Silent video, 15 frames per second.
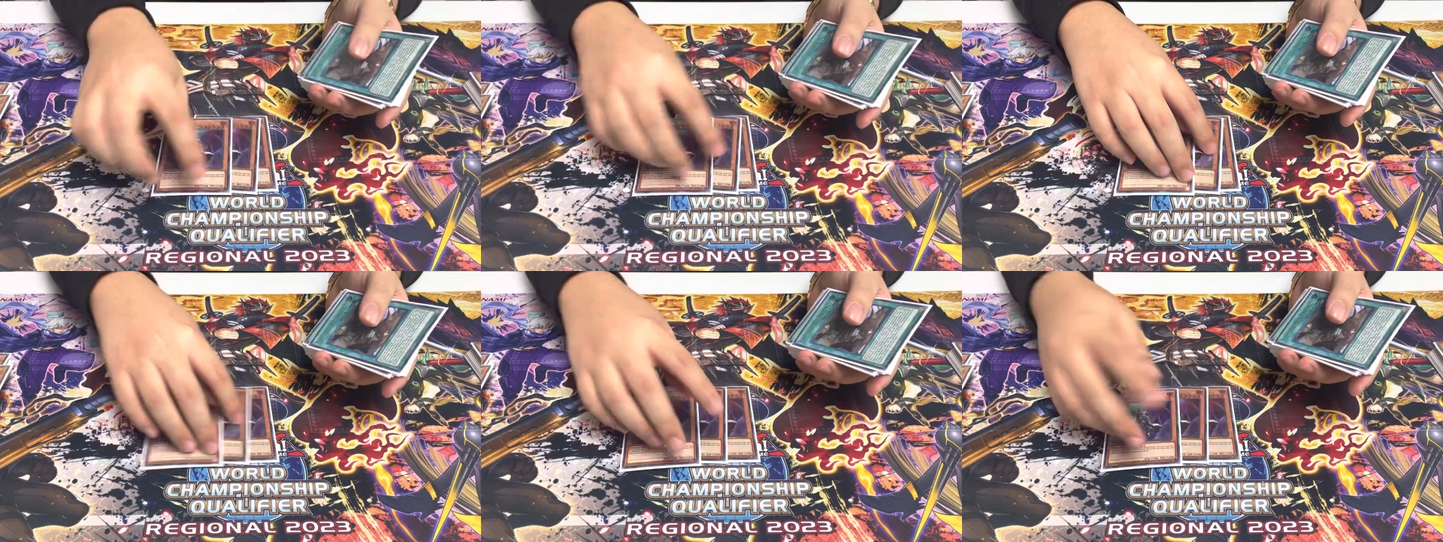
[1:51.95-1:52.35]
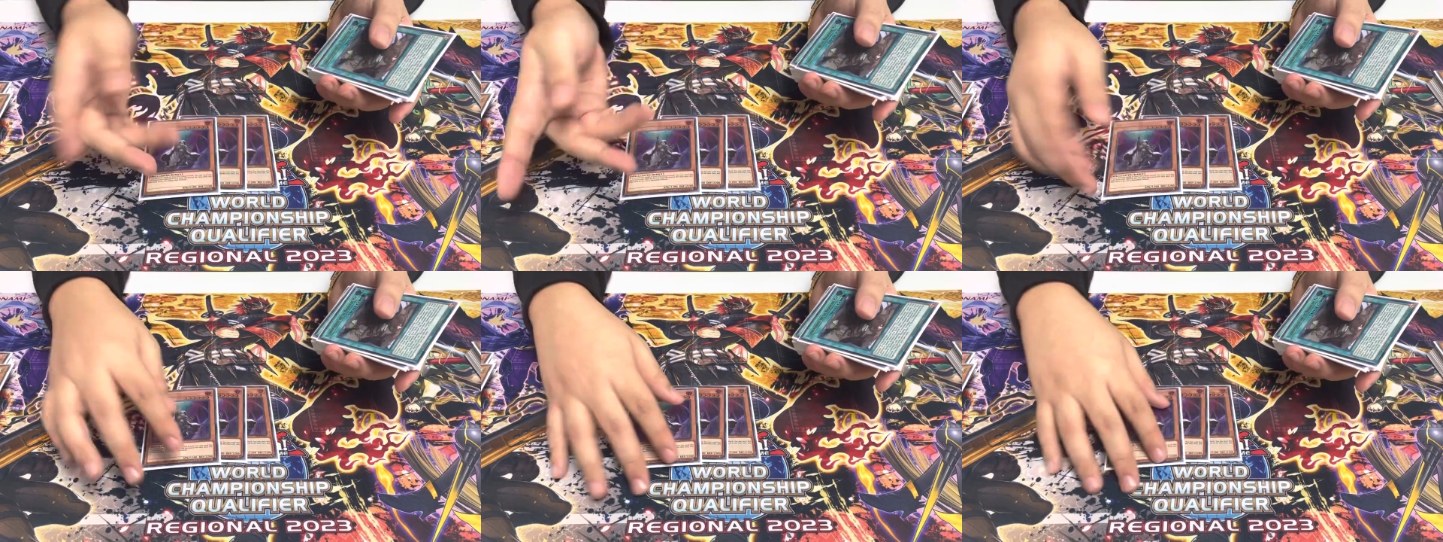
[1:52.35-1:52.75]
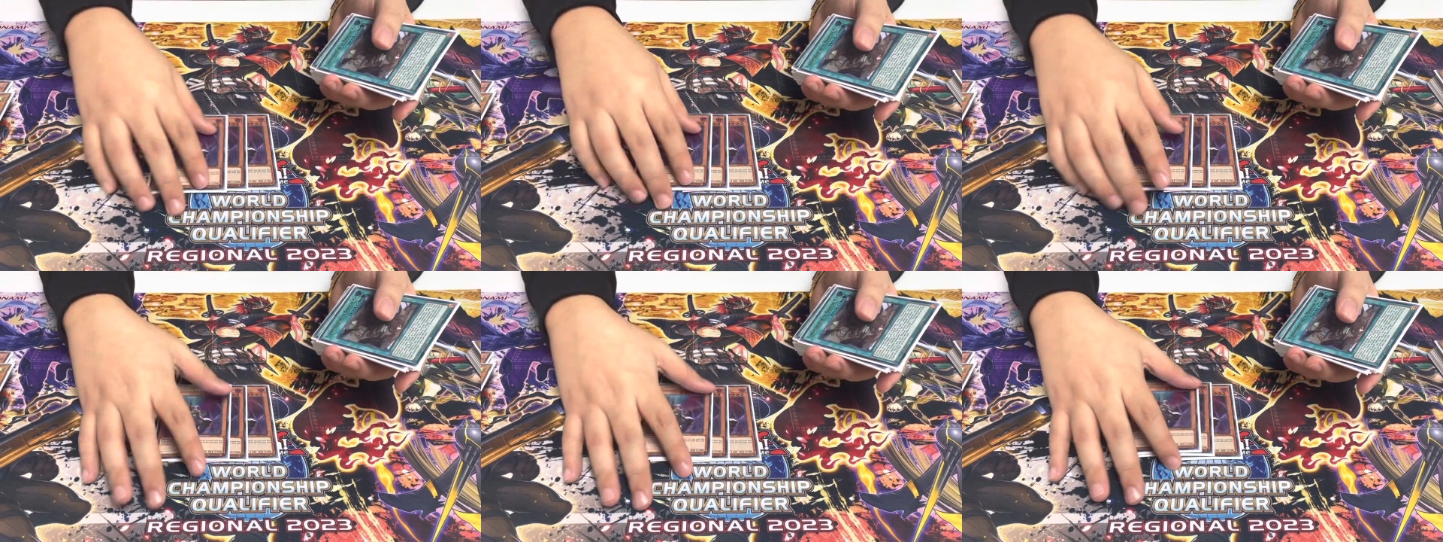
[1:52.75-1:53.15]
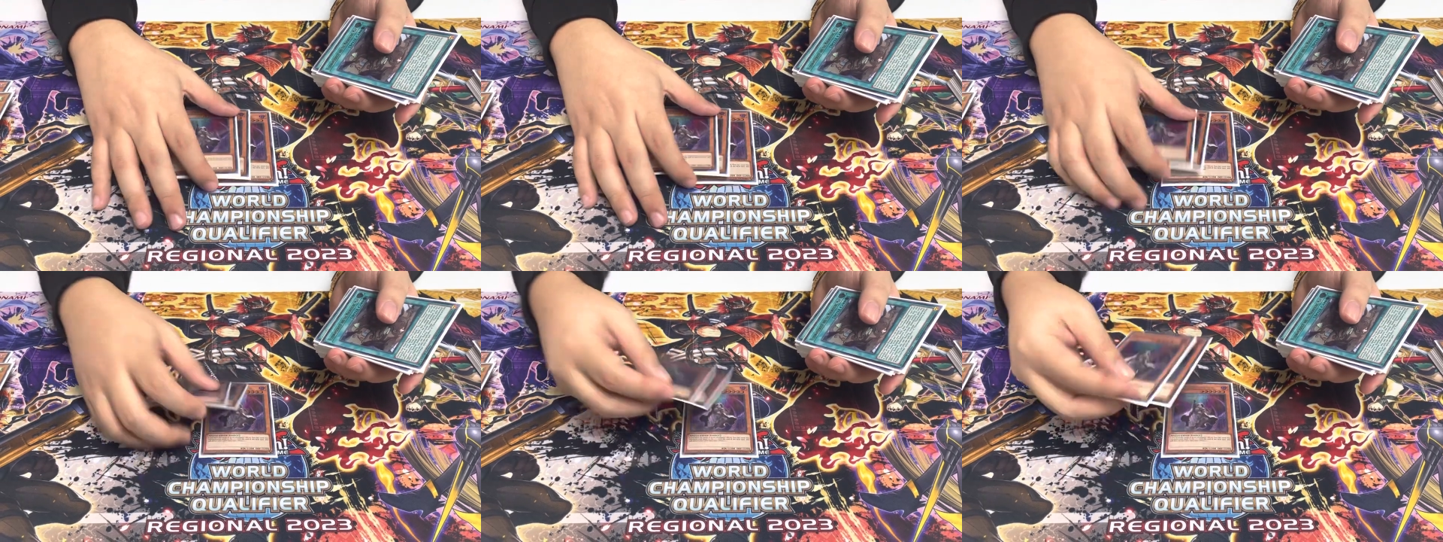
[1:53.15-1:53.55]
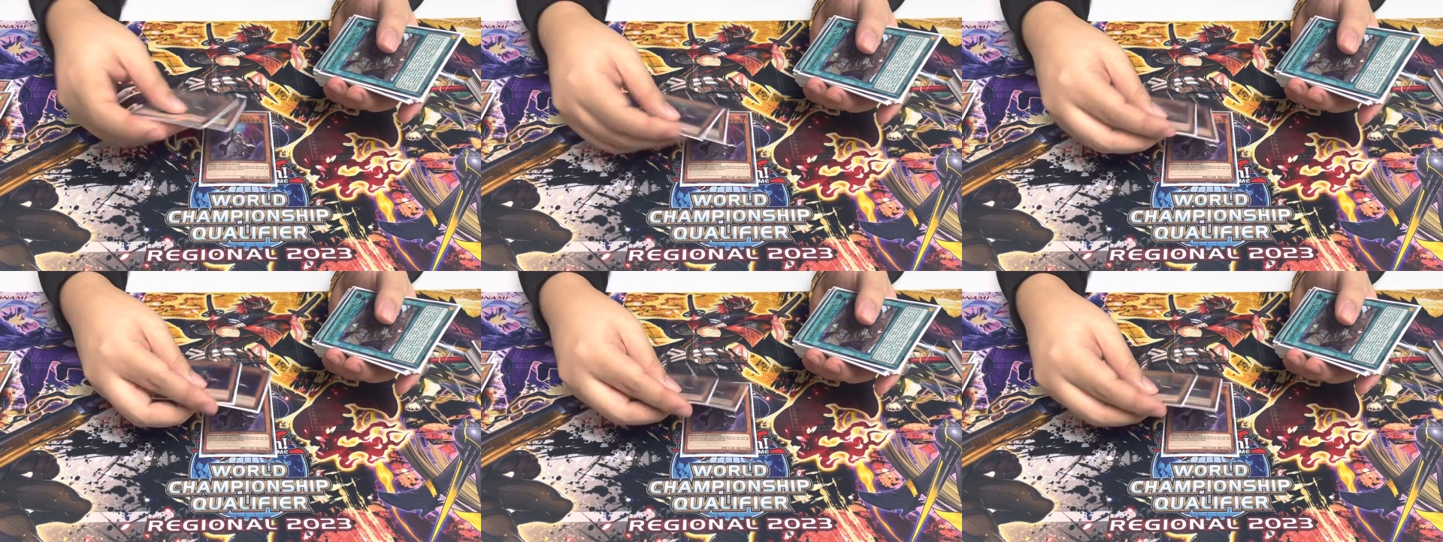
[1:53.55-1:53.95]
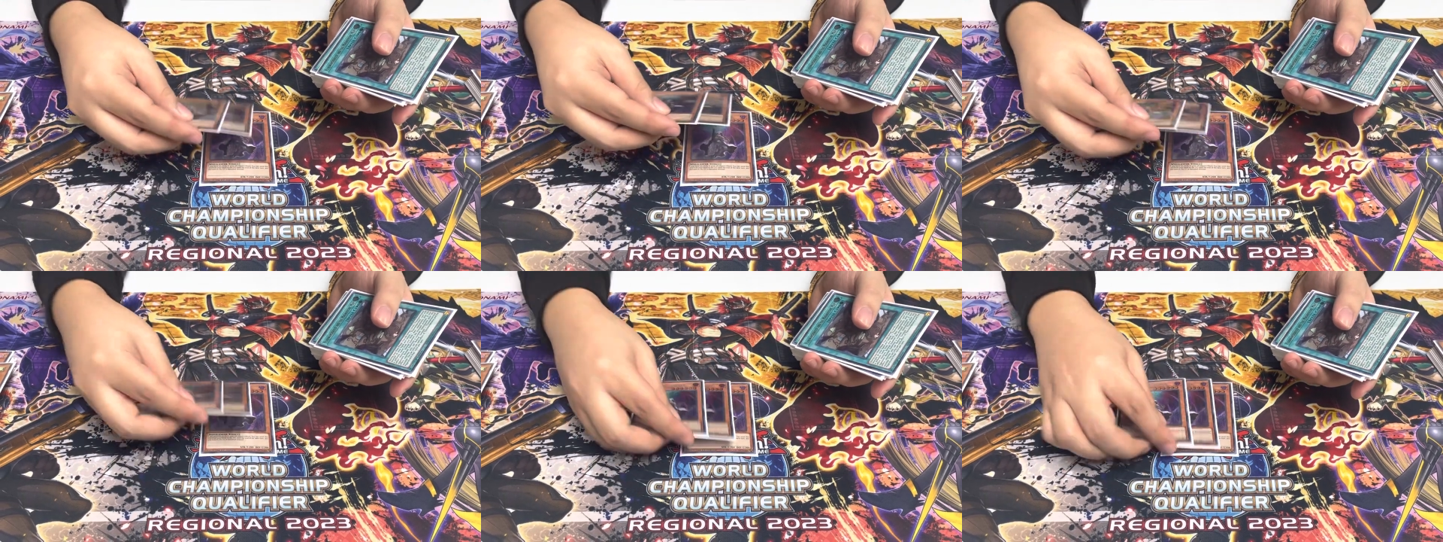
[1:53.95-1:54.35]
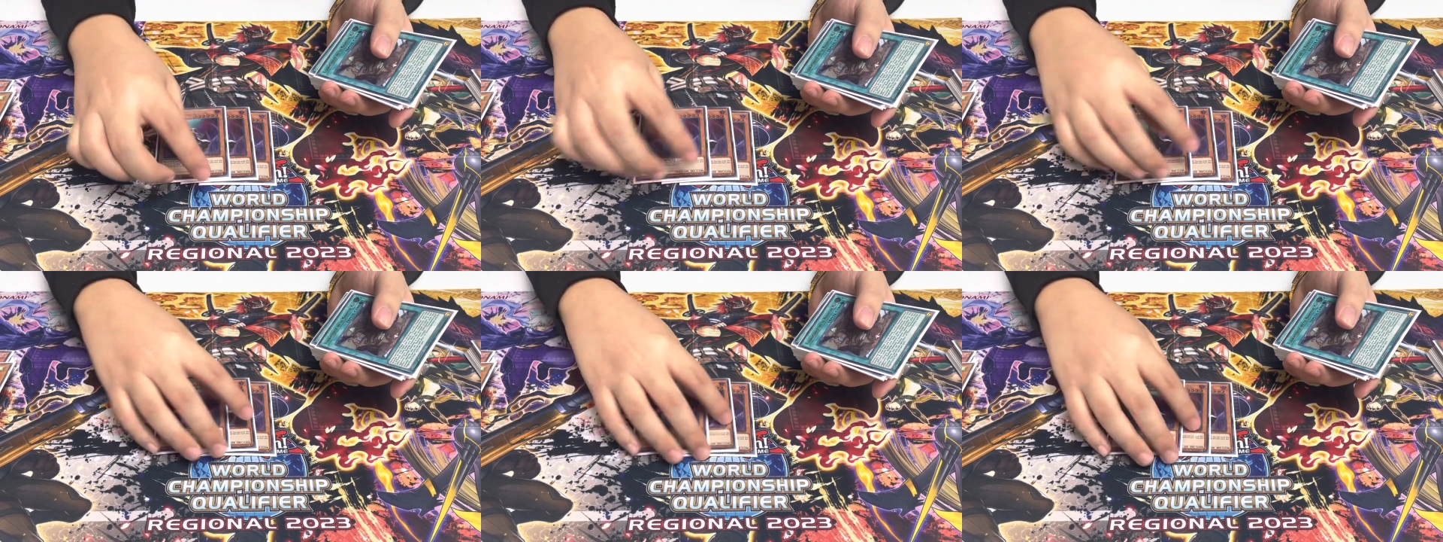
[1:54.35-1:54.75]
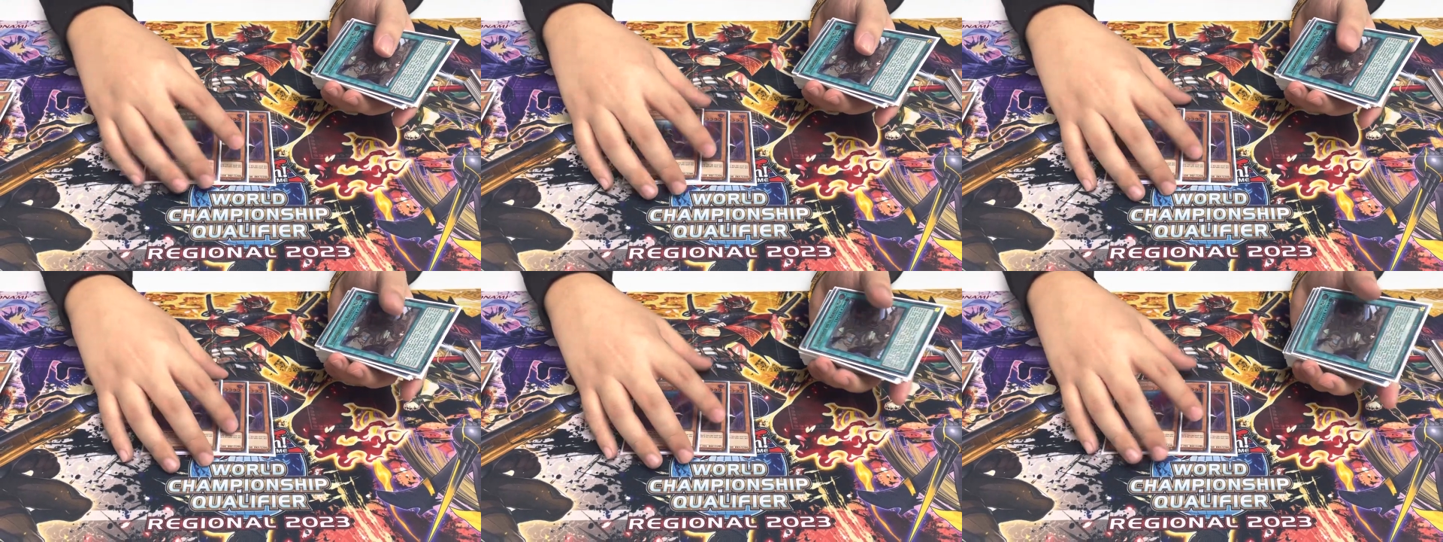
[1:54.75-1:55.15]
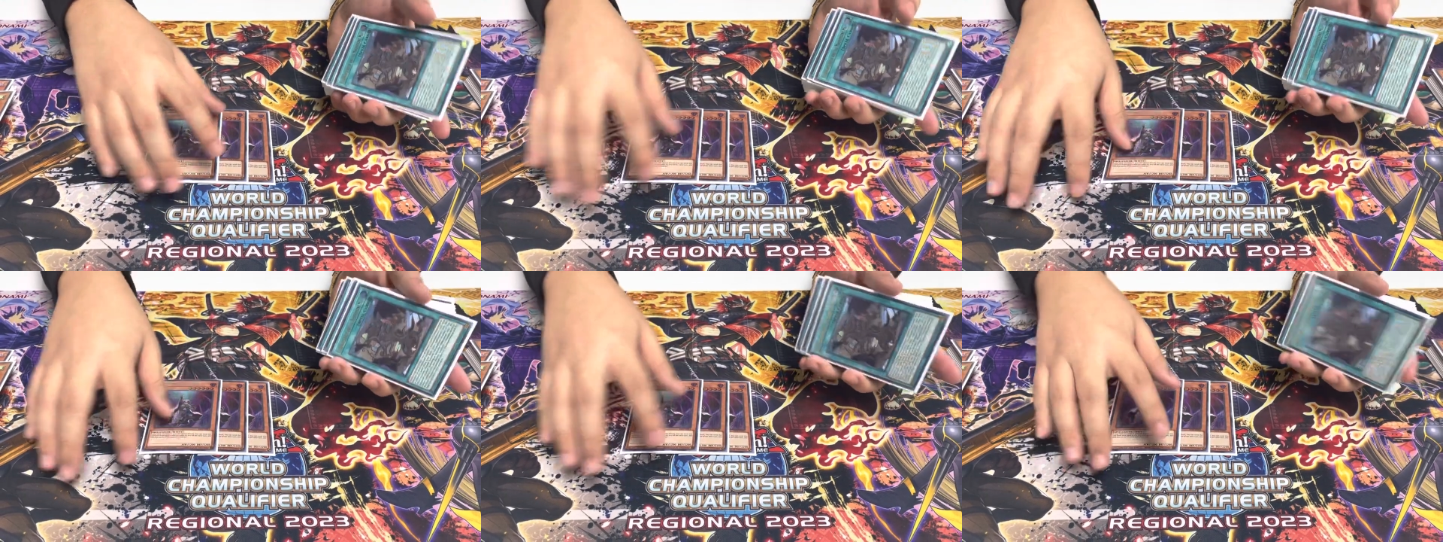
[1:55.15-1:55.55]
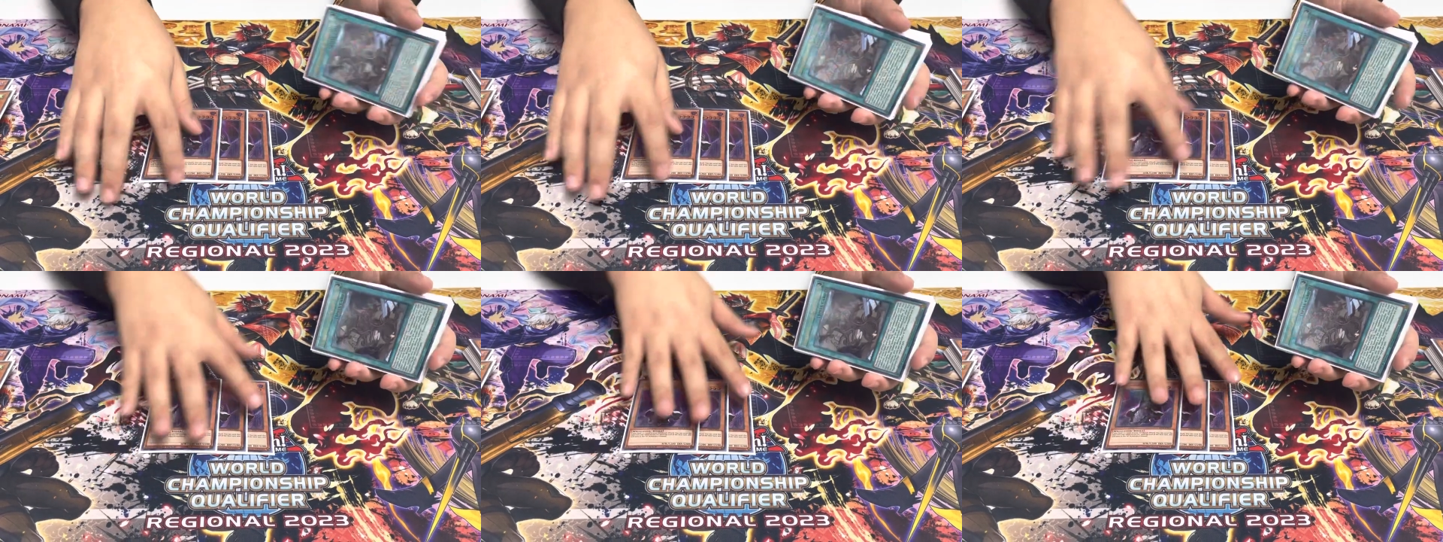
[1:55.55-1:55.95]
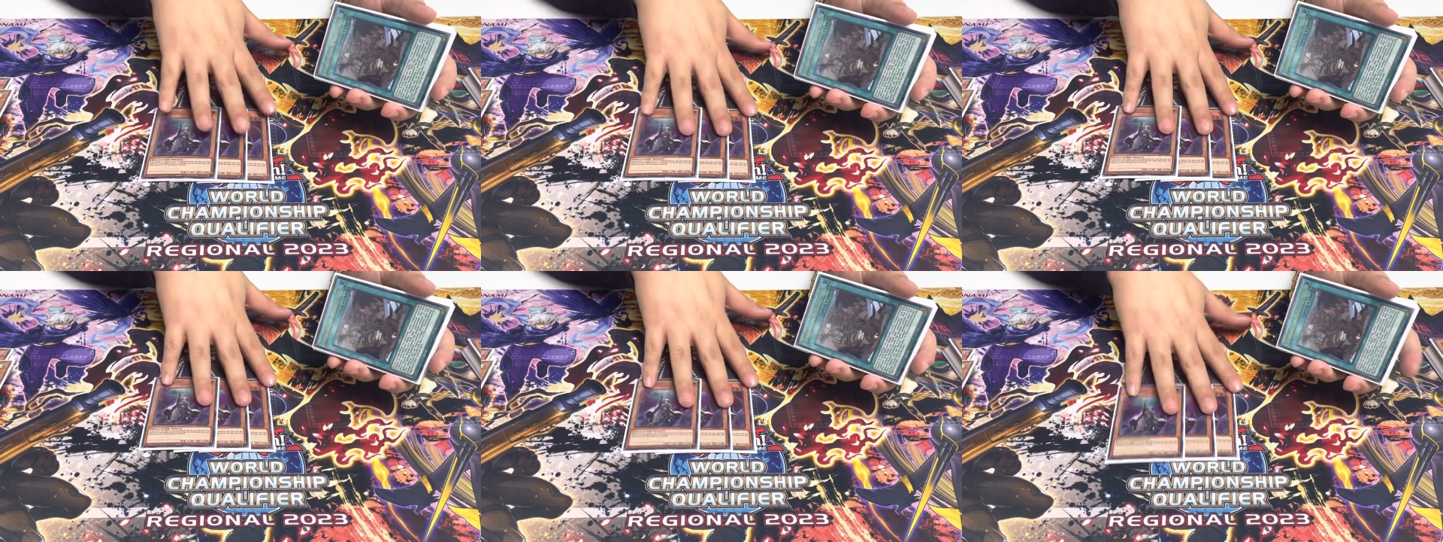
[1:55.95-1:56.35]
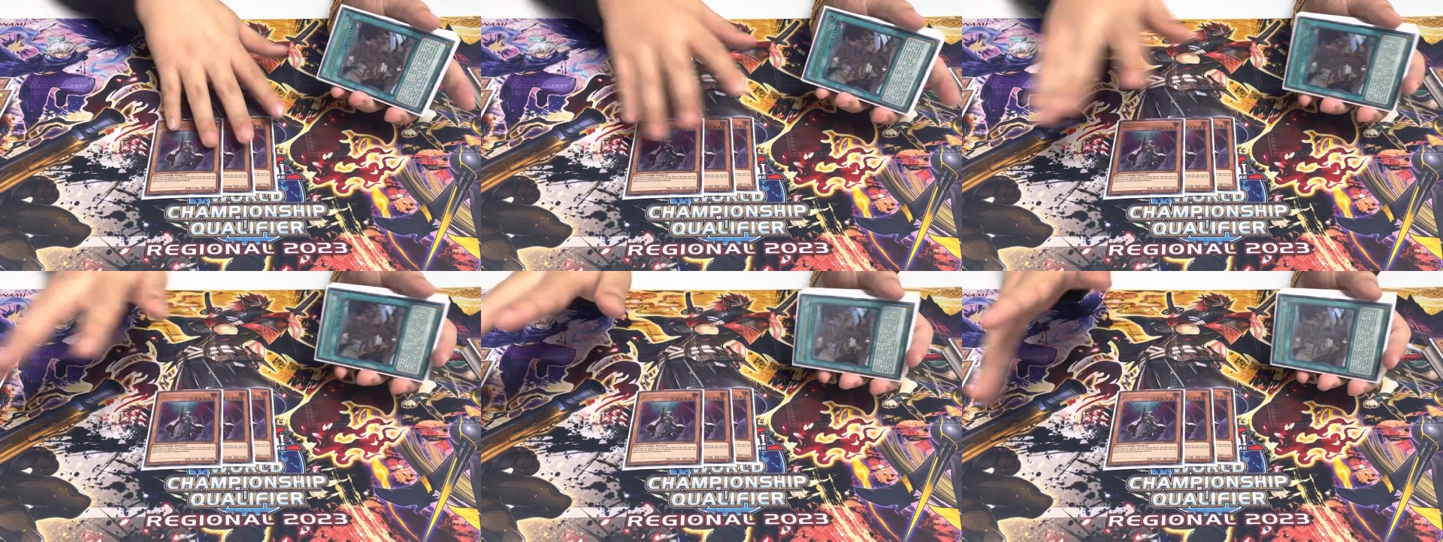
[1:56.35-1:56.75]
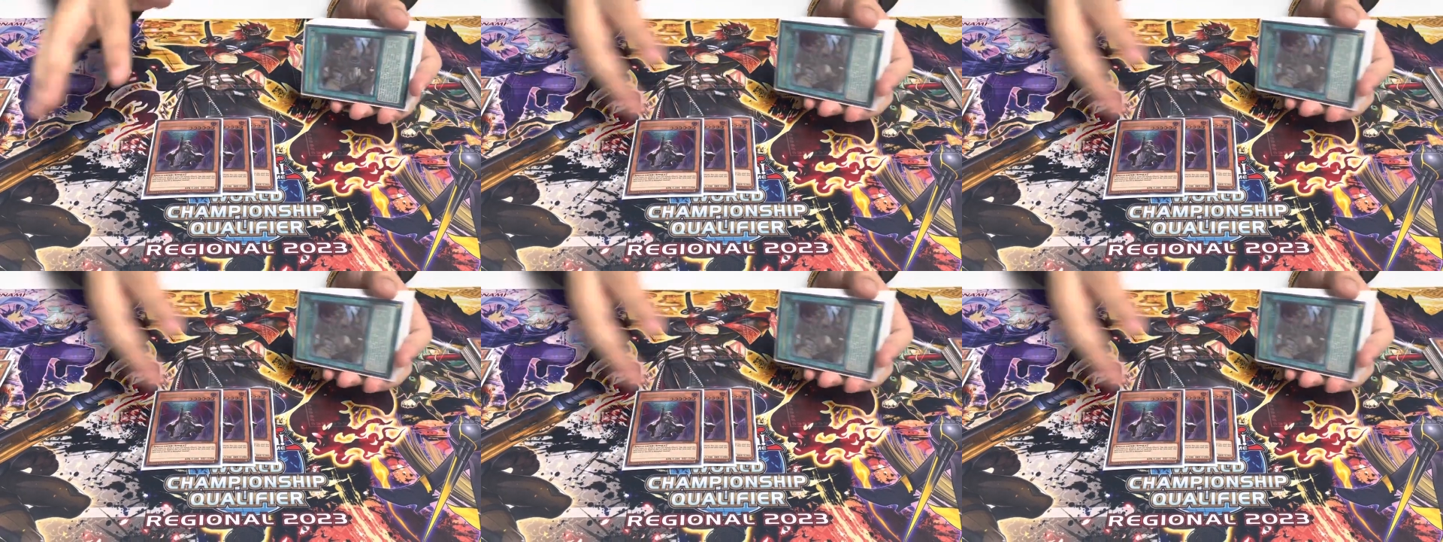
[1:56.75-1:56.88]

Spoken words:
Nobody's mouth can be seen.